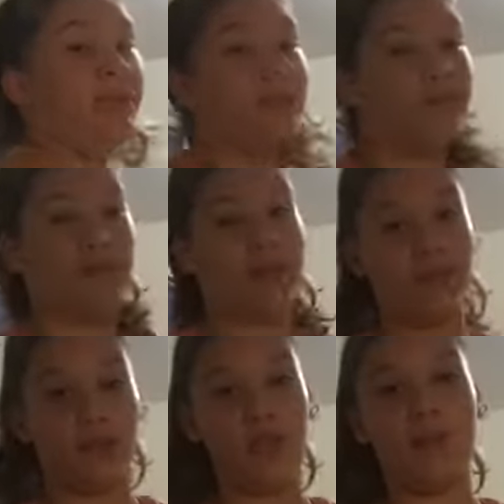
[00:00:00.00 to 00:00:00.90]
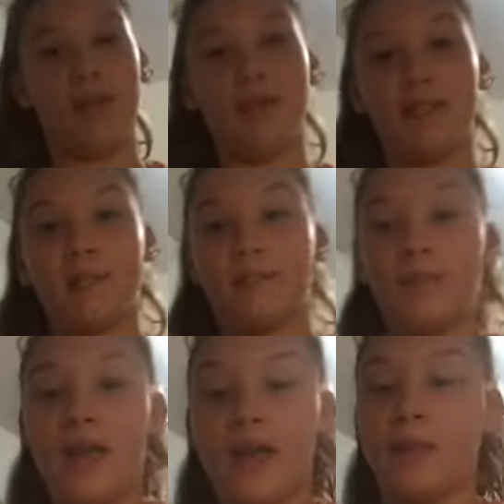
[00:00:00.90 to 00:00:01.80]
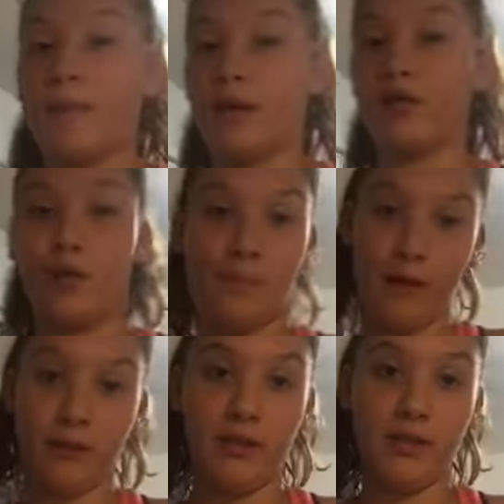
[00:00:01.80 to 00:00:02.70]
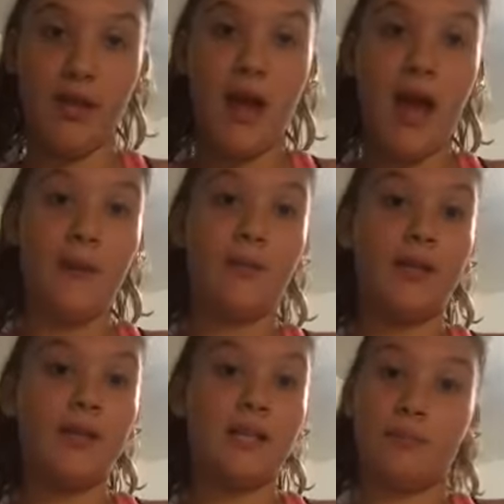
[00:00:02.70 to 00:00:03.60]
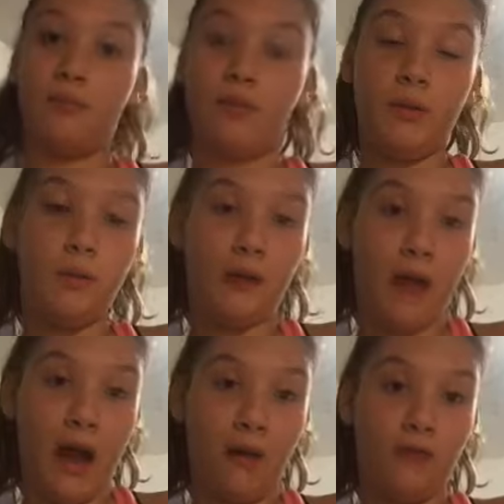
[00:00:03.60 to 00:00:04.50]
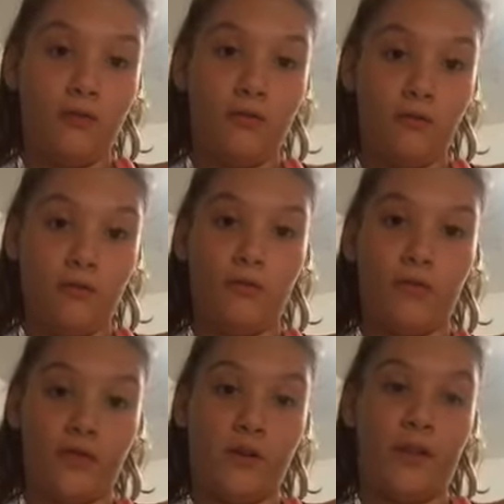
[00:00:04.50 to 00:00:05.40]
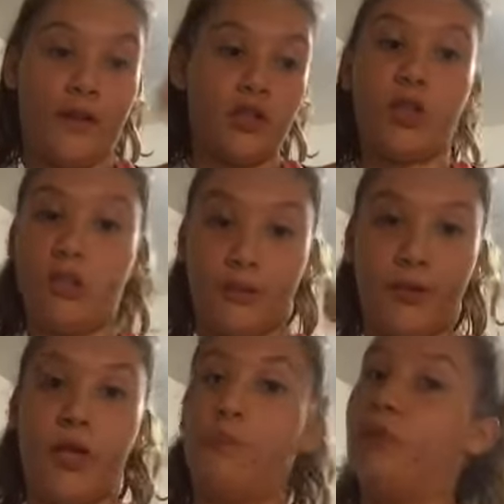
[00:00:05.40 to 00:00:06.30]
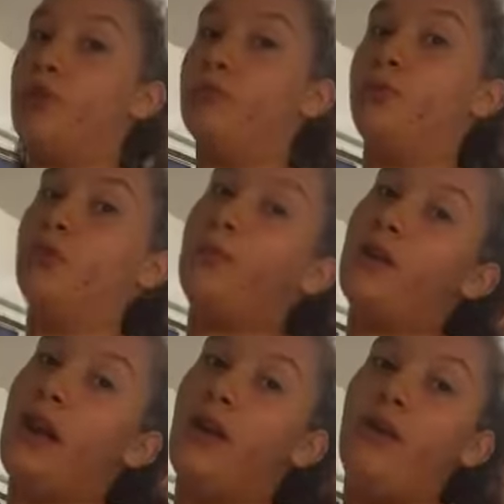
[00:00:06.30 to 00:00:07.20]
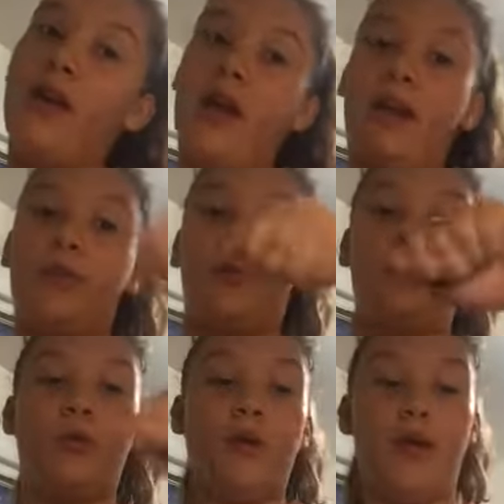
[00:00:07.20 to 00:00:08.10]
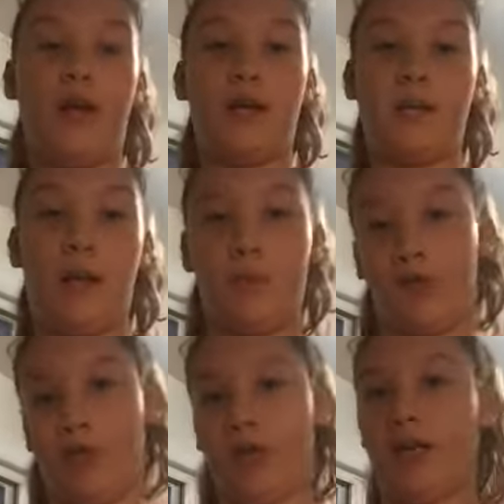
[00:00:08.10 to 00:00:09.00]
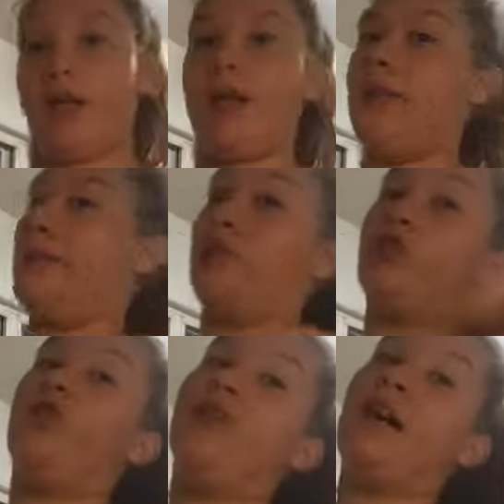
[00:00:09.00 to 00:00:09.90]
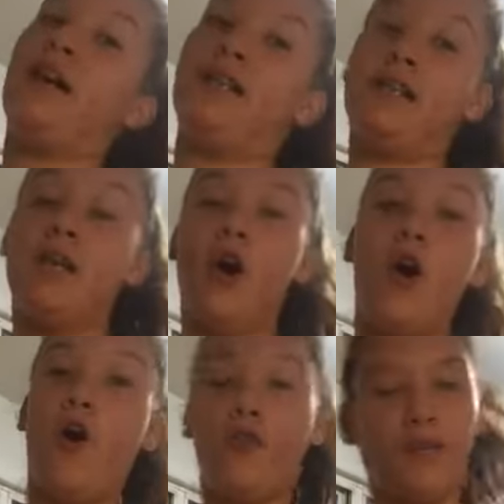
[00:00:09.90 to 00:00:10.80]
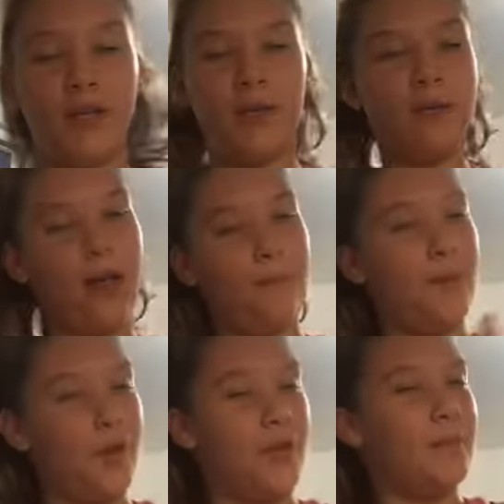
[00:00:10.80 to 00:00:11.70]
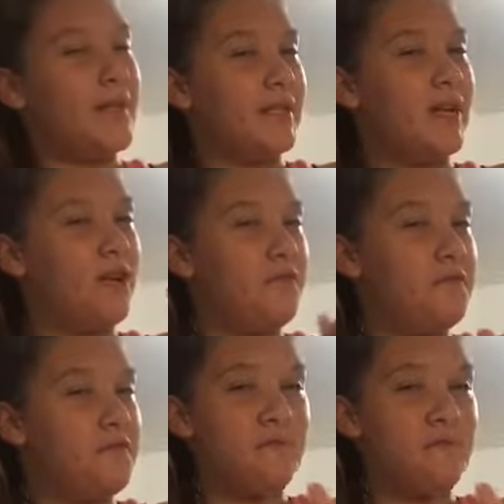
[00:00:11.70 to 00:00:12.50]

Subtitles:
there for like 30 minutes and the butter's all melted, I'm gonna spoon the butter out from it's all liquid now. I'm gonna spoon the butter out and I'm gonna pour it on top of the chicken, and I'm gonna show you guys, hopefully without burning myself.